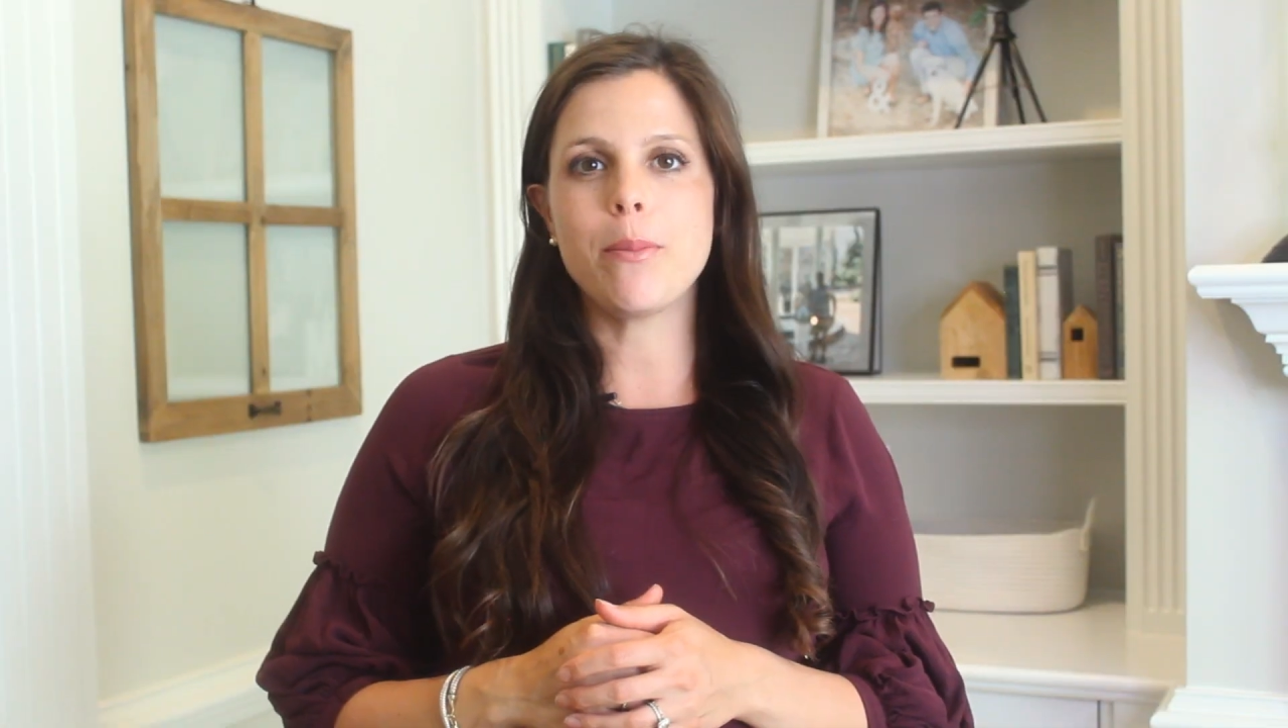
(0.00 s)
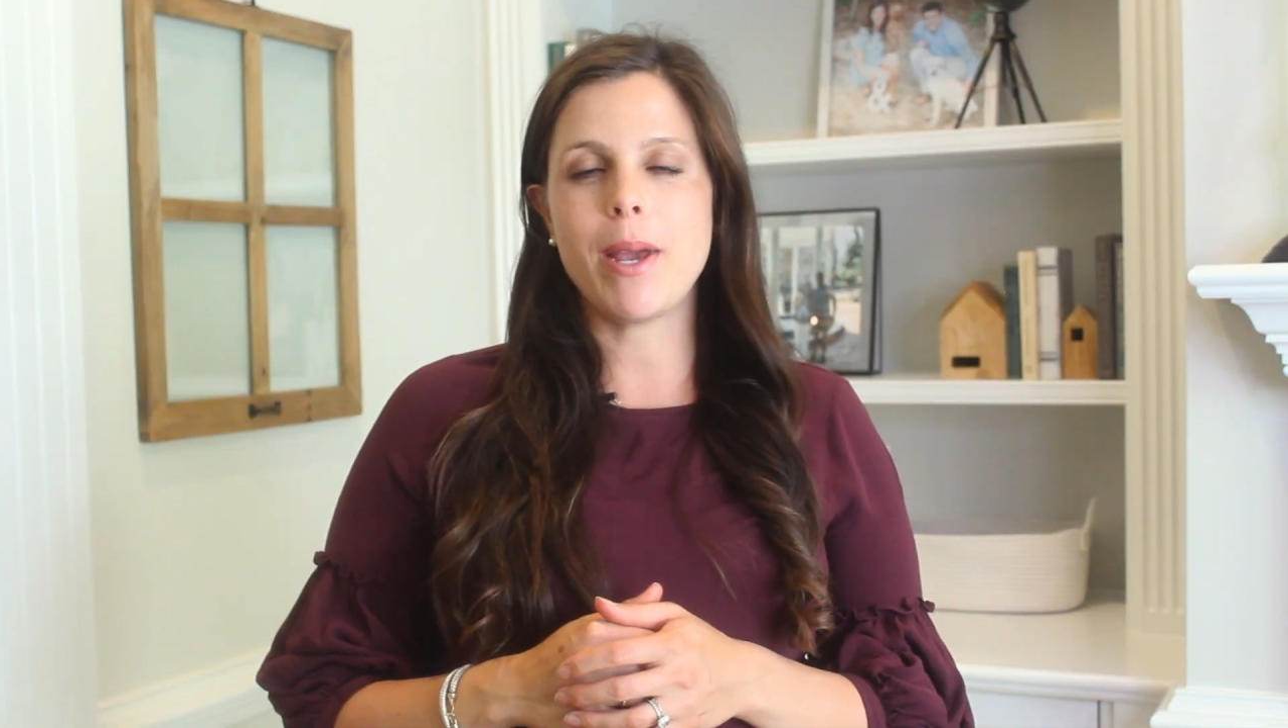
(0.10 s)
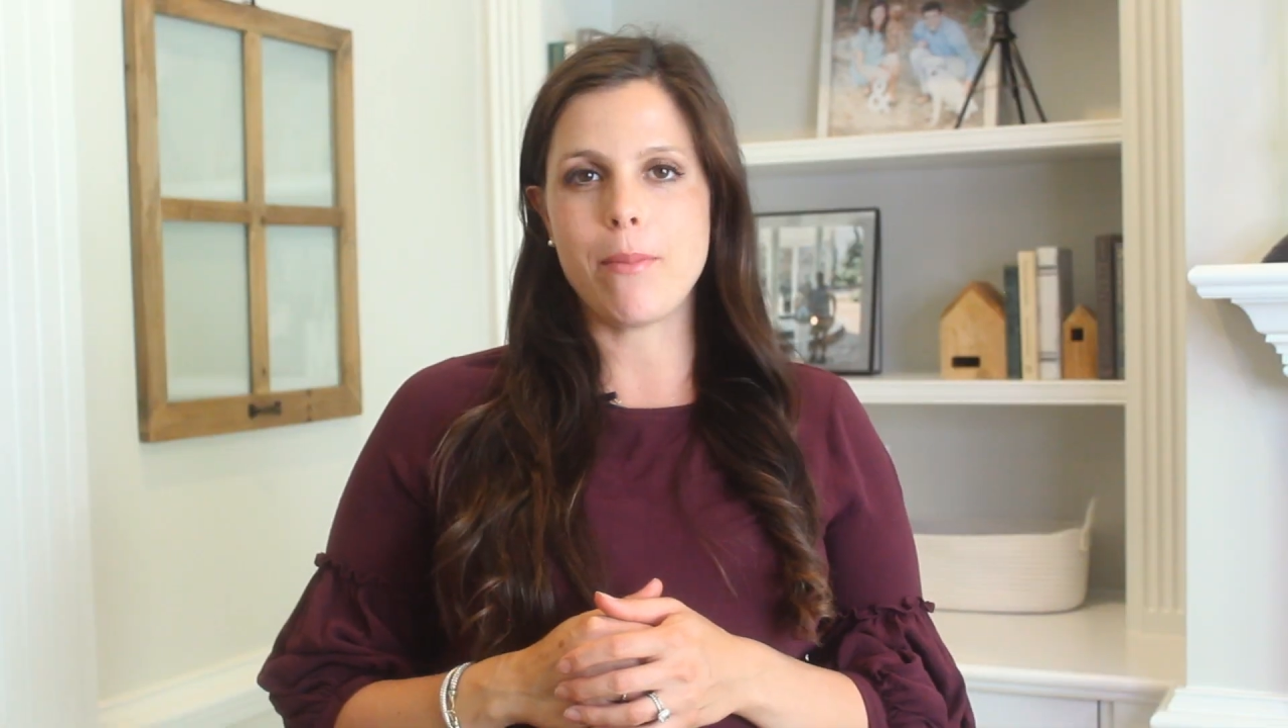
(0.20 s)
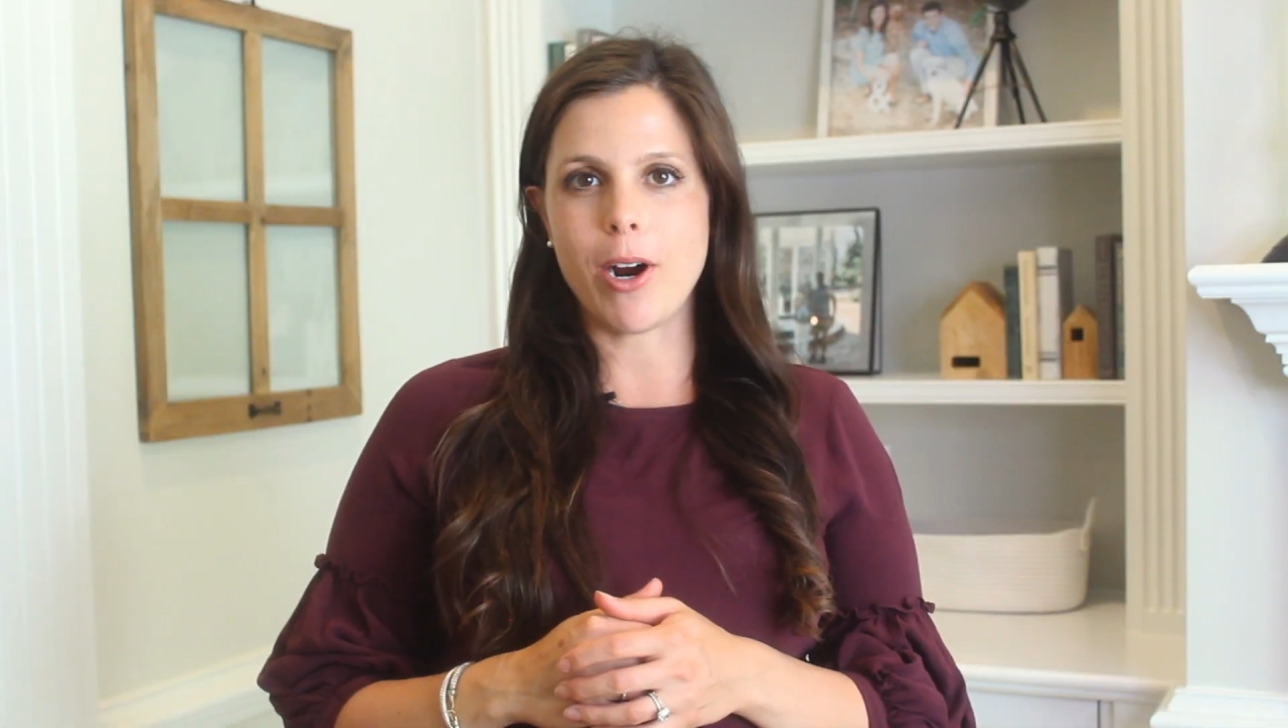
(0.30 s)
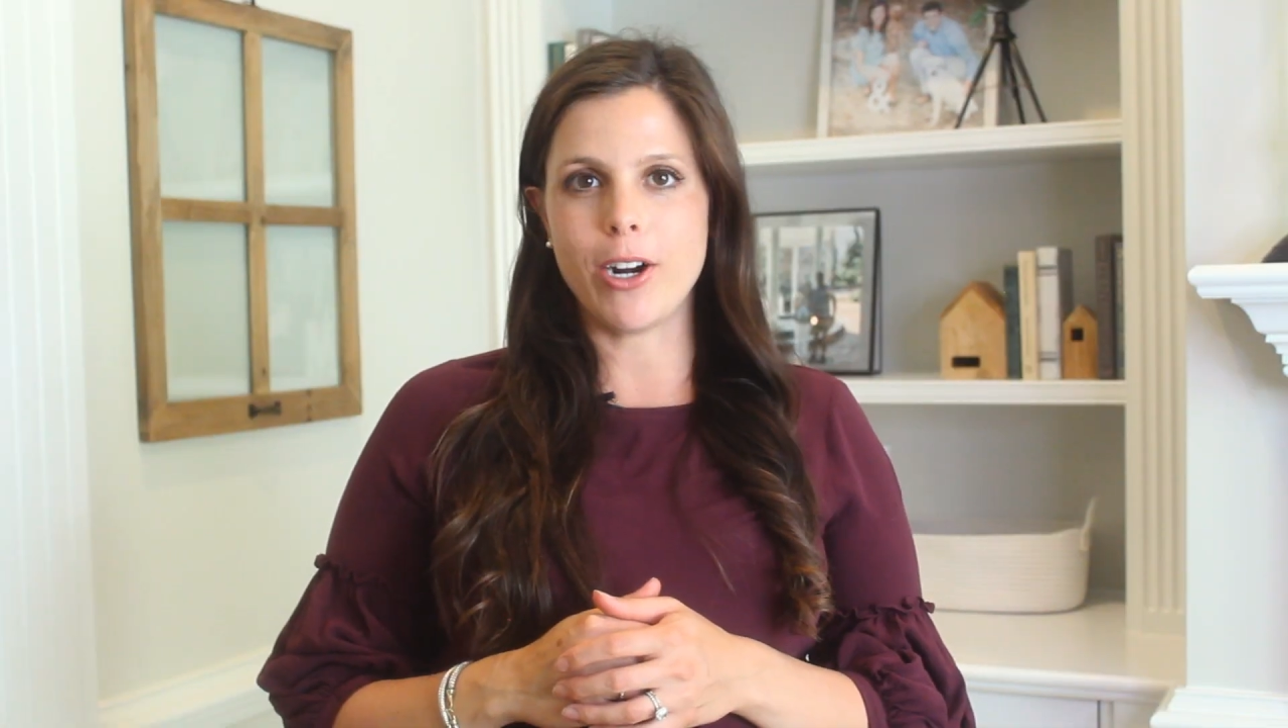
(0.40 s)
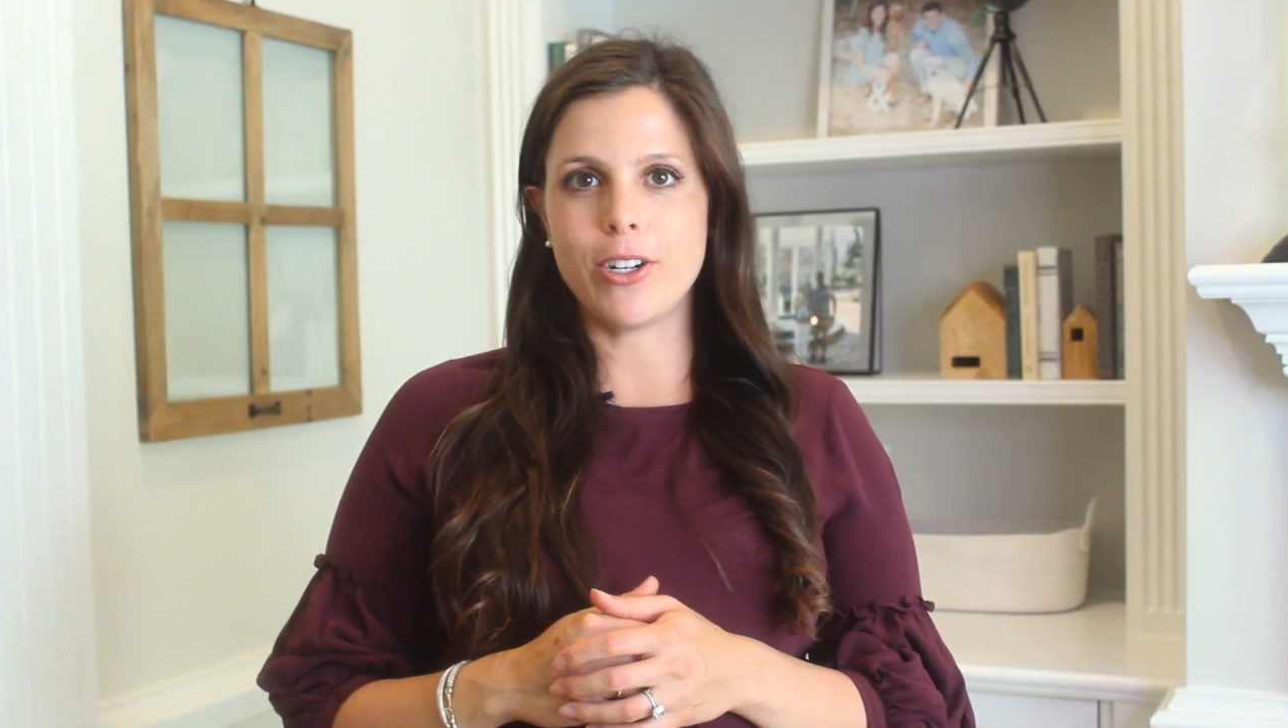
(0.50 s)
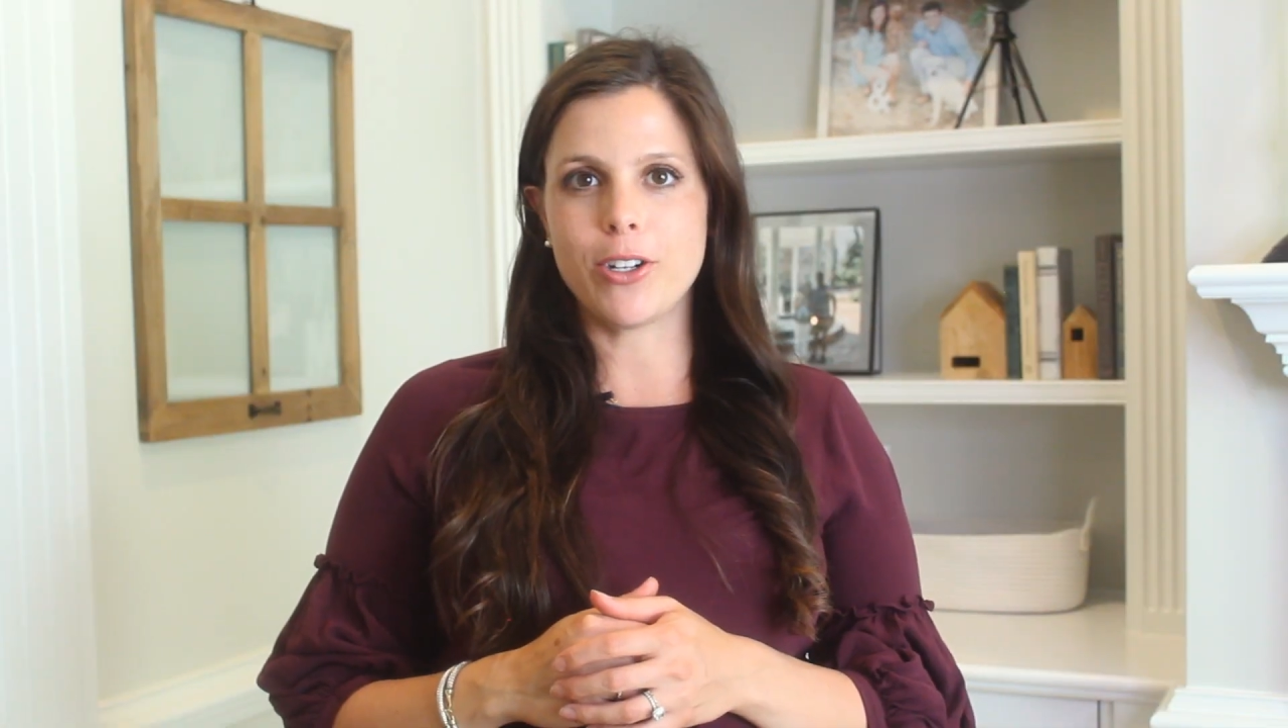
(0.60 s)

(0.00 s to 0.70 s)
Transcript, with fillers: Mae Martin,